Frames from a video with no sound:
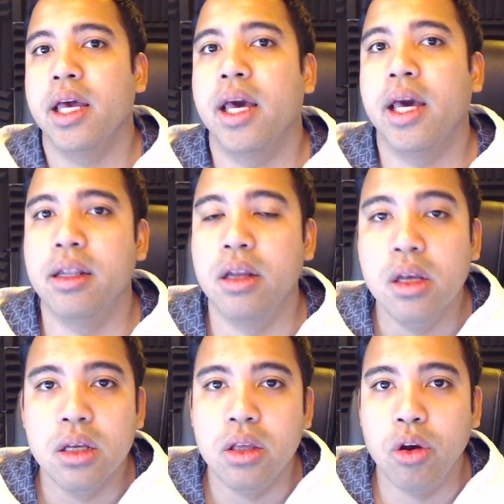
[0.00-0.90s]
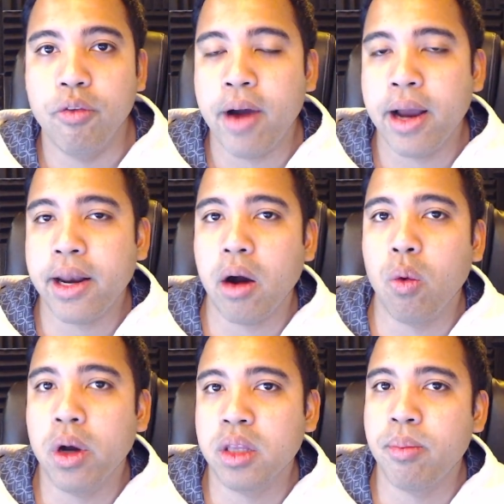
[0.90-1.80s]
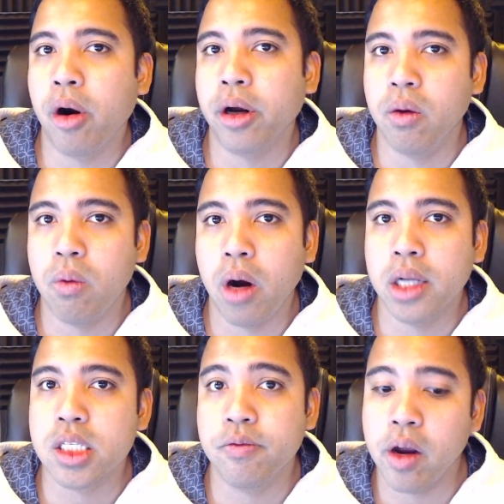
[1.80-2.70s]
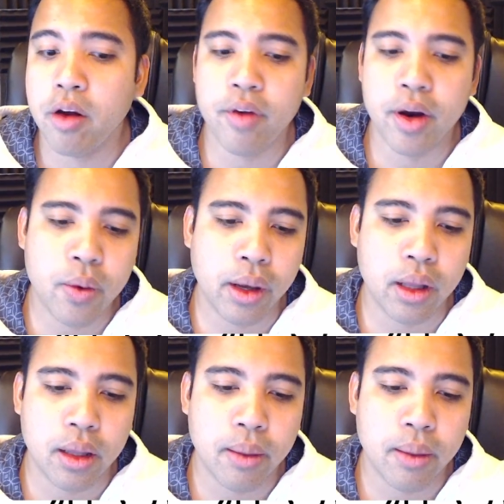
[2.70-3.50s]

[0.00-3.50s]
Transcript: And you'll find out what the market wants very, very quickly.